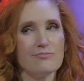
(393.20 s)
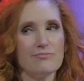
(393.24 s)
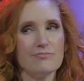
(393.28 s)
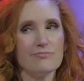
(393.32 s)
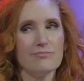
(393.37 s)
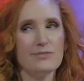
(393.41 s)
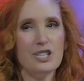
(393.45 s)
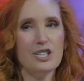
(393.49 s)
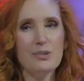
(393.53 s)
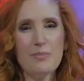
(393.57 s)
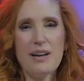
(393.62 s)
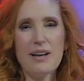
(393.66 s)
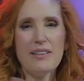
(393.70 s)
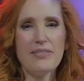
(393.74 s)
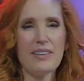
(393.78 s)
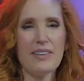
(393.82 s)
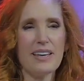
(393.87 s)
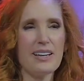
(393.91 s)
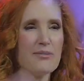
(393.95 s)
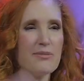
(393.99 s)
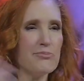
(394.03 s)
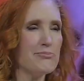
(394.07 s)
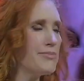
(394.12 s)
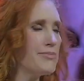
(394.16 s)
You might
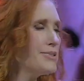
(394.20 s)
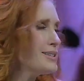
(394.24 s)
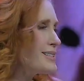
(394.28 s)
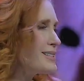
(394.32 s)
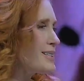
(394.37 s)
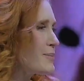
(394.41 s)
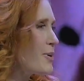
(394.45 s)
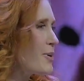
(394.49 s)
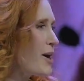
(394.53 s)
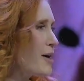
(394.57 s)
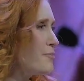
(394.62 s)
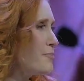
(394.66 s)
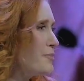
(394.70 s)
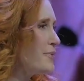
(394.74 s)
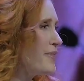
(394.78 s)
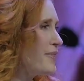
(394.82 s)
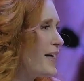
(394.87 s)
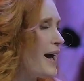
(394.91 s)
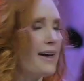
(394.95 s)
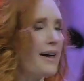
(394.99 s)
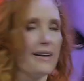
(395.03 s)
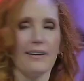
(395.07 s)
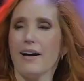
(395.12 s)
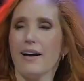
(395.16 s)
think, what's the problem with
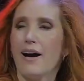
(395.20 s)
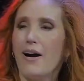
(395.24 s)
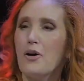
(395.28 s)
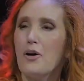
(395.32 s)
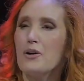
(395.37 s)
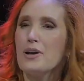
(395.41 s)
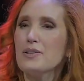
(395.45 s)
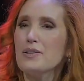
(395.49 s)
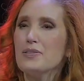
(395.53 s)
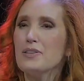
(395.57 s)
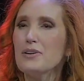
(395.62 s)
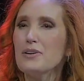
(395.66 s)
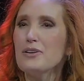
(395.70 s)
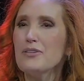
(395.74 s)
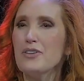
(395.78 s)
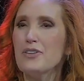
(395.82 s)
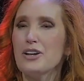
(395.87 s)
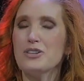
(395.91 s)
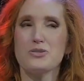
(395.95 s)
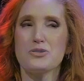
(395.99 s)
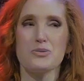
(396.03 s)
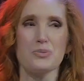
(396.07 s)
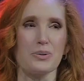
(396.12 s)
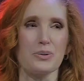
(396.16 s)
that? I'll get there
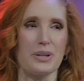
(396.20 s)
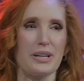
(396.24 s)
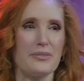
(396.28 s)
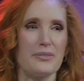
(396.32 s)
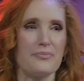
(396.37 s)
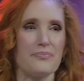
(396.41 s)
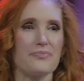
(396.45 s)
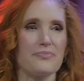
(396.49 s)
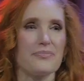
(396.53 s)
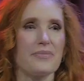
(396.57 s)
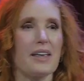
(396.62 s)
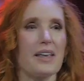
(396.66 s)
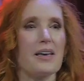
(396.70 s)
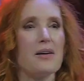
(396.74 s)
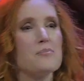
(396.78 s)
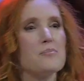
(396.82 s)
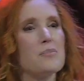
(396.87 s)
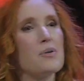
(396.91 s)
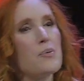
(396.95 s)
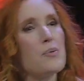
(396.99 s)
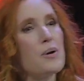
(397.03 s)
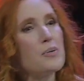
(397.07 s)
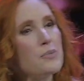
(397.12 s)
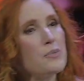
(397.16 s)
eventually.
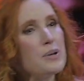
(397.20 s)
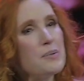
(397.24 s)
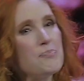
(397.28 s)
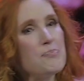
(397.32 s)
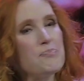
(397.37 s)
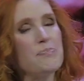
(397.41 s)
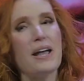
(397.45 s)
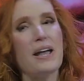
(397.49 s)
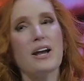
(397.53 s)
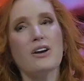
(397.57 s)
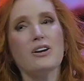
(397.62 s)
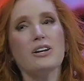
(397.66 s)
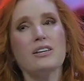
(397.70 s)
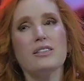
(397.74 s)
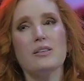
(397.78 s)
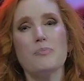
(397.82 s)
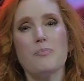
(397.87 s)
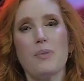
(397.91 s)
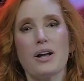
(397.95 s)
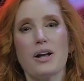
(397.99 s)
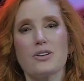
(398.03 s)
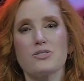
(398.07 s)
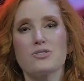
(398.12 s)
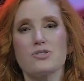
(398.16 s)
But when we bury the
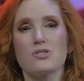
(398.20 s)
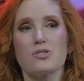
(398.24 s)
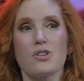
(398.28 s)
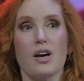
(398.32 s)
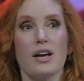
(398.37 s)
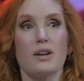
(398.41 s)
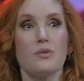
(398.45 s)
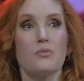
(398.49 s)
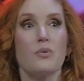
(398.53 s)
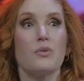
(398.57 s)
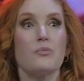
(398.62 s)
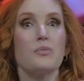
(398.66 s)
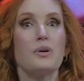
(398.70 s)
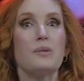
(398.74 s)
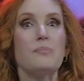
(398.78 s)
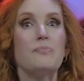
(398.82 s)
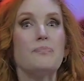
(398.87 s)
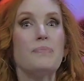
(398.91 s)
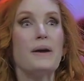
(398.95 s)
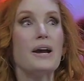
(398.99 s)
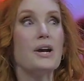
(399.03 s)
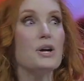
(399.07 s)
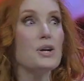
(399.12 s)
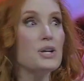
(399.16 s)
punchline, when we
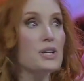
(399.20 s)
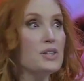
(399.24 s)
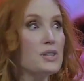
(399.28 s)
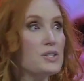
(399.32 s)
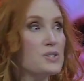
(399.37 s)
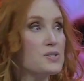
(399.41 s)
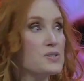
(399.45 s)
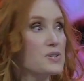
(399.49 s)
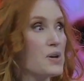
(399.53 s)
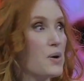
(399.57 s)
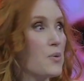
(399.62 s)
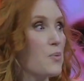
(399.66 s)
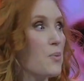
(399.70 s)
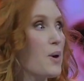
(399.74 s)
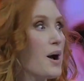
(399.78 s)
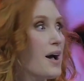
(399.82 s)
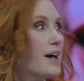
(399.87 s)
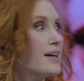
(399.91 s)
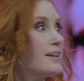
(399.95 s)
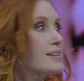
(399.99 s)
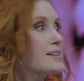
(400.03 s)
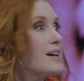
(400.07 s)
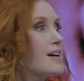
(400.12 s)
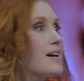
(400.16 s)
bury the so what,
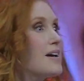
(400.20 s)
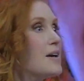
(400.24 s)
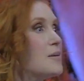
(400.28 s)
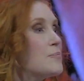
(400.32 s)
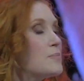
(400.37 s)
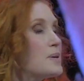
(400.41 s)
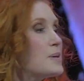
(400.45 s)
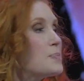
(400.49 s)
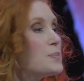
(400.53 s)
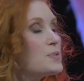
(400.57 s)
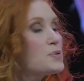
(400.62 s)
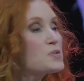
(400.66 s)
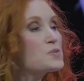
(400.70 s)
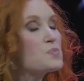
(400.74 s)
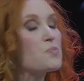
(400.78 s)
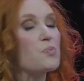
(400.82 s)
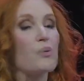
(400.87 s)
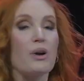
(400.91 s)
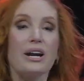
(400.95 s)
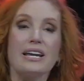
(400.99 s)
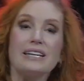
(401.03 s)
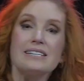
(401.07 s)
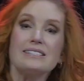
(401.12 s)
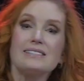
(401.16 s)
people's
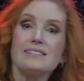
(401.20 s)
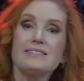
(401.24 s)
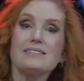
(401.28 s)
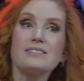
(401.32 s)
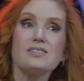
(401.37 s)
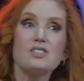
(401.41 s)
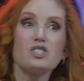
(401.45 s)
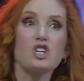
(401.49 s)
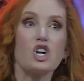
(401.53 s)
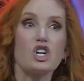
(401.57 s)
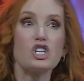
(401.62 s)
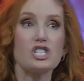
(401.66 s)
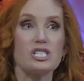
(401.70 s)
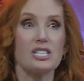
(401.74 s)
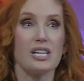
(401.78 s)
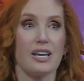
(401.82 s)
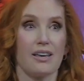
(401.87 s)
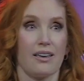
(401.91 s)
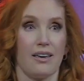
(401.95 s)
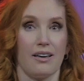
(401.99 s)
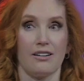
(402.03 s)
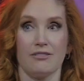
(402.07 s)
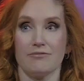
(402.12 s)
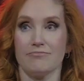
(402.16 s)
brains start
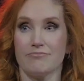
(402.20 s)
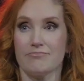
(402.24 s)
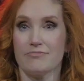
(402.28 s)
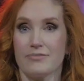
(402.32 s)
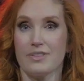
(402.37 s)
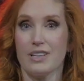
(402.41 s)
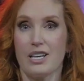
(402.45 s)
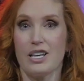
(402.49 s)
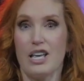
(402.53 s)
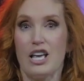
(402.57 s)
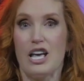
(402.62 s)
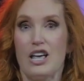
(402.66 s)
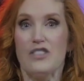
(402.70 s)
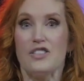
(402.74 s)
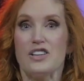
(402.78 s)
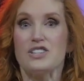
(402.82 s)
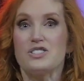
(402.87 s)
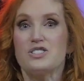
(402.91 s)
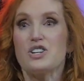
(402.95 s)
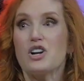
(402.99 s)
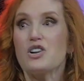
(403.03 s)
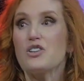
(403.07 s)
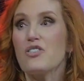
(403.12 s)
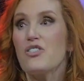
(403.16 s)
ticking. They
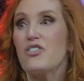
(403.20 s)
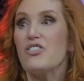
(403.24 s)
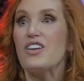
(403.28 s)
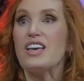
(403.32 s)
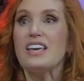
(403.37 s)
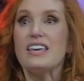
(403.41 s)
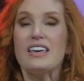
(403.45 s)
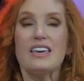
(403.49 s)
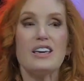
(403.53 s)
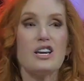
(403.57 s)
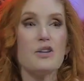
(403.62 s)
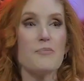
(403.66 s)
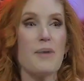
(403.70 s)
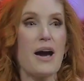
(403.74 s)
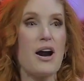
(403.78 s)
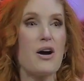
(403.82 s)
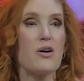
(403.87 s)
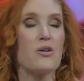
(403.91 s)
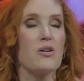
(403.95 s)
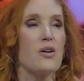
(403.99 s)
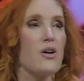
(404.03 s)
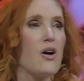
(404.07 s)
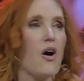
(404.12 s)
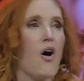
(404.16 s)
start thinking
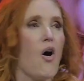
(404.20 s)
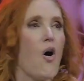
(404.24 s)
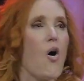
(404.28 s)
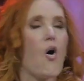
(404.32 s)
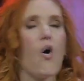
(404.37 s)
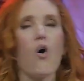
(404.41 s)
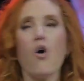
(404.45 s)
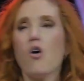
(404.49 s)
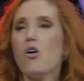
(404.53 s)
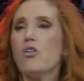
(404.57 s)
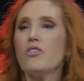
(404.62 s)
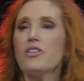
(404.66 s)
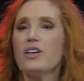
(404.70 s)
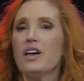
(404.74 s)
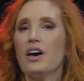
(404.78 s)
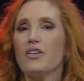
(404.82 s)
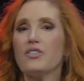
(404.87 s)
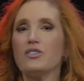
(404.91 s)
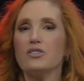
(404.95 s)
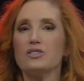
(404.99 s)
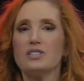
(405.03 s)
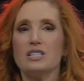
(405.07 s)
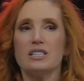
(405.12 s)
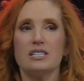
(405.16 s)
about all the
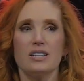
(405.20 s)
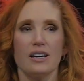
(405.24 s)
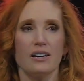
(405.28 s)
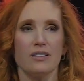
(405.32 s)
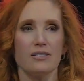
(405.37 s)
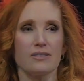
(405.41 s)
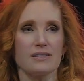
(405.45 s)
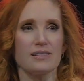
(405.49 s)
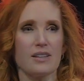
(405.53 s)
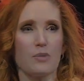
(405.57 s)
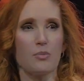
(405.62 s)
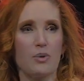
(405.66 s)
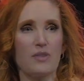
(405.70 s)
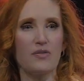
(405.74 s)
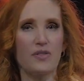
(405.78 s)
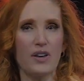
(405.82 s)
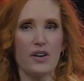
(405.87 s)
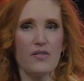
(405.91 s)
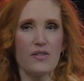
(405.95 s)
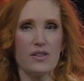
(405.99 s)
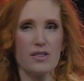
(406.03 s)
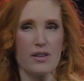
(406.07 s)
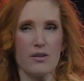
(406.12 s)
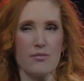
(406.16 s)
other details that we've
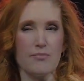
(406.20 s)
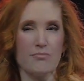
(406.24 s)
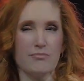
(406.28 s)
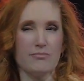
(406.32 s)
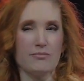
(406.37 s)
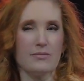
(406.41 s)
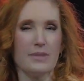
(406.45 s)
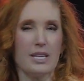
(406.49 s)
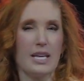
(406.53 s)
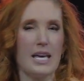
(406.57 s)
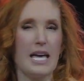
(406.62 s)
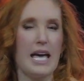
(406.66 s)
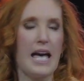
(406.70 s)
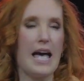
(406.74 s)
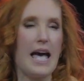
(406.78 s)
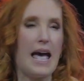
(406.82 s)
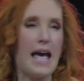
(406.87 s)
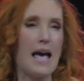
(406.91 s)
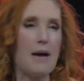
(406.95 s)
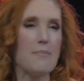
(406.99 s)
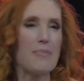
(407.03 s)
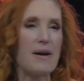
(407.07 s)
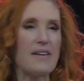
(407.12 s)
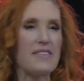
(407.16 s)
given them.
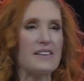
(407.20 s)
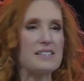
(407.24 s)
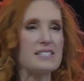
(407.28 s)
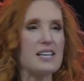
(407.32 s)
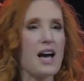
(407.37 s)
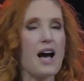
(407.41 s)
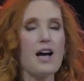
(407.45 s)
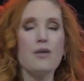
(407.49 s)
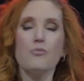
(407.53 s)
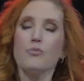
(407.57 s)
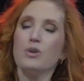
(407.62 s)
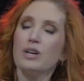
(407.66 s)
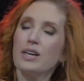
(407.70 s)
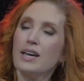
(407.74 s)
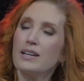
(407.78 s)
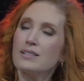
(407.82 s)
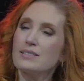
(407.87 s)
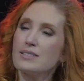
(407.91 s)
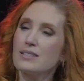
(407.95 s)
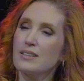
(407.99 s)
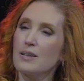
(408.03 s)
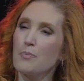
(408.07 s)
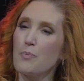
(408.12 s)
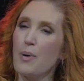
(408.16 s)
And by the time we get
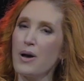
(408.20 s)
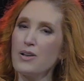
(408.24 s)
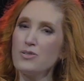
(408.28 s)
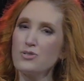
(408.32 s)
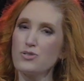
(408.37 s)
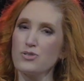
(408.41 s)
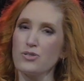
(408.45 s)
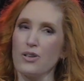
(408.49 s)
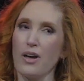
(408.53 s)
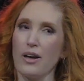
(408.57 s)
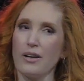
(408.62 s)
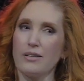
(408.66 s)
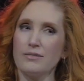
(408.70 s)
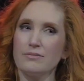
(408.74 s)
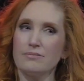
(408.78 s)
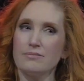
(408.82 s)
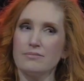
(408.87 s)
to the punchline,